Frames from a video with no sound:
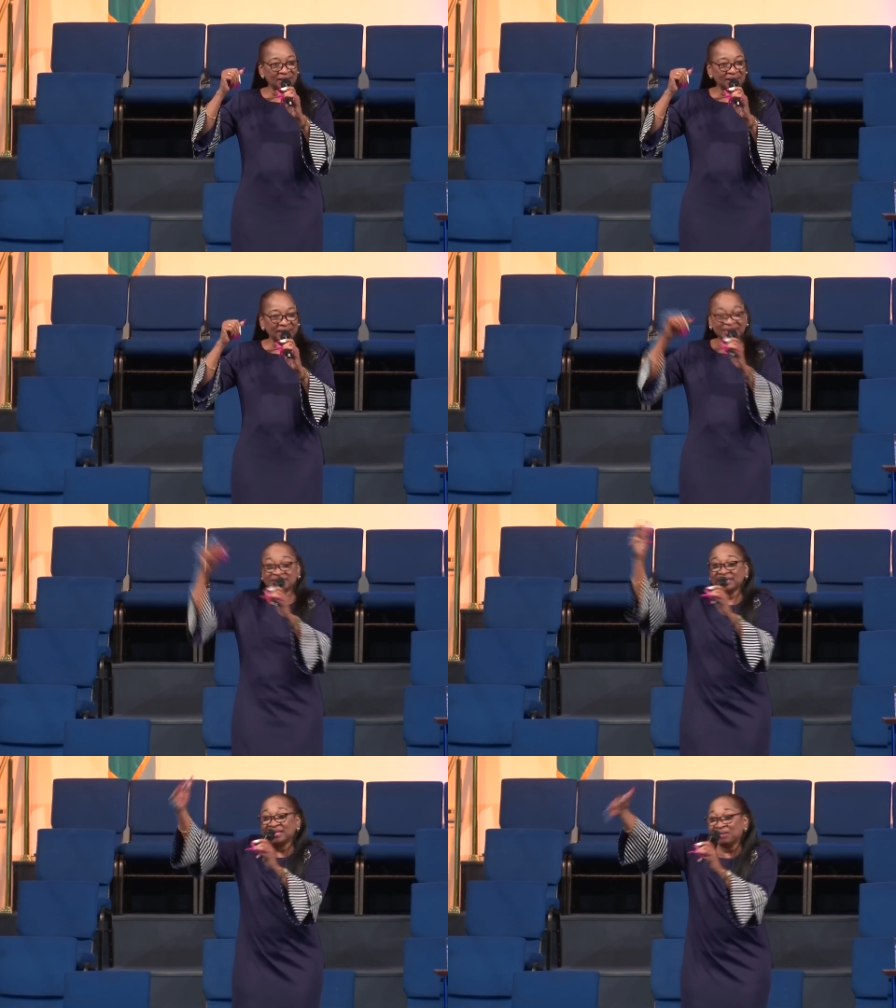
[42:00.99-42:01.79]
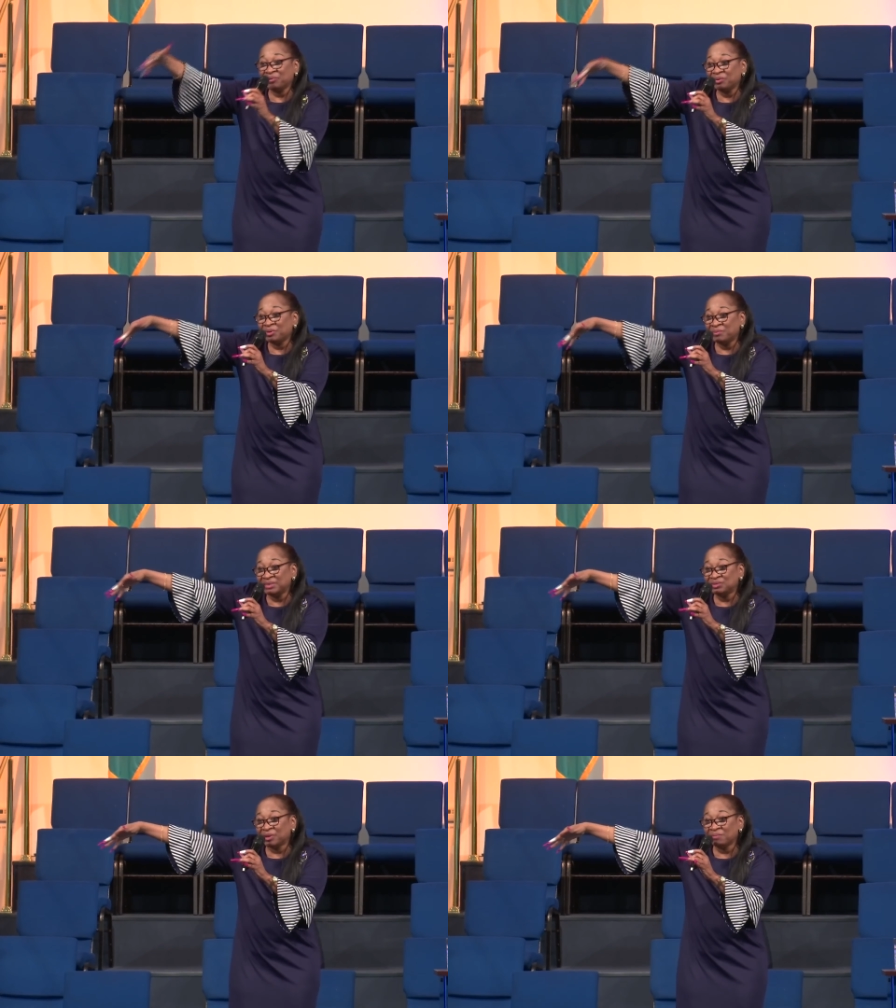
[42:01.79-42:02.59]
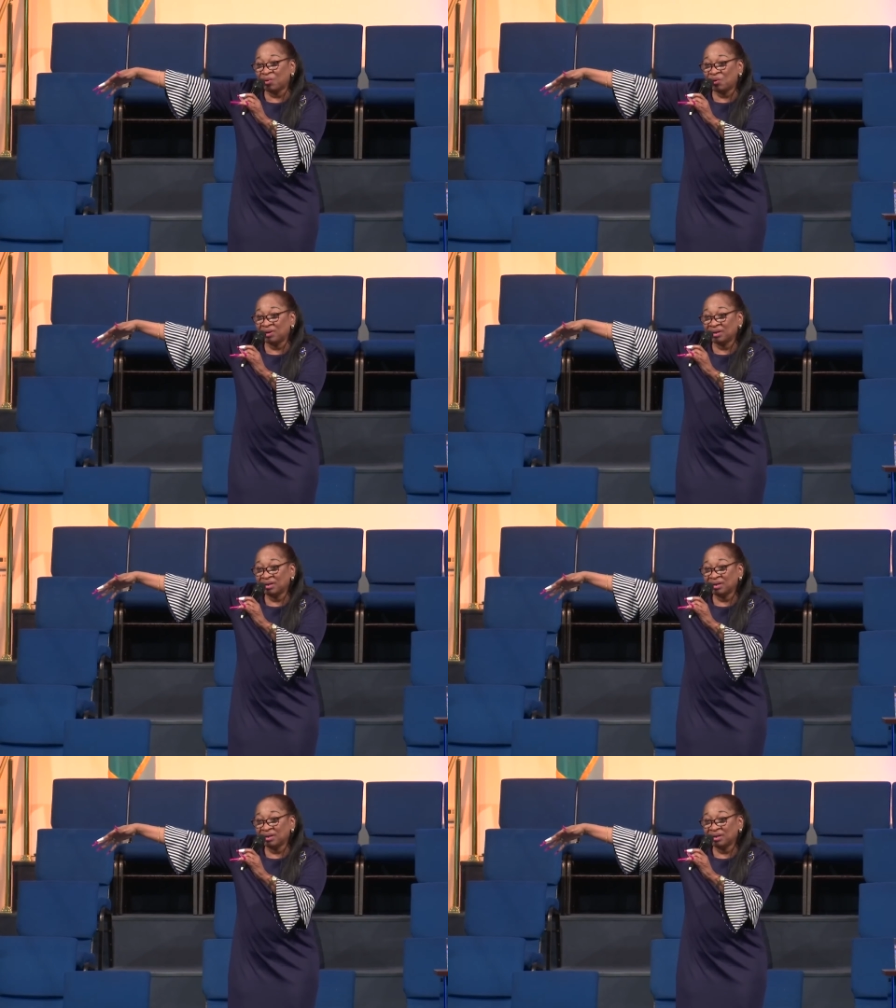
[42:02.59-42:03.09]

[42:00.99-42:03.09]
He said that we will be doing more.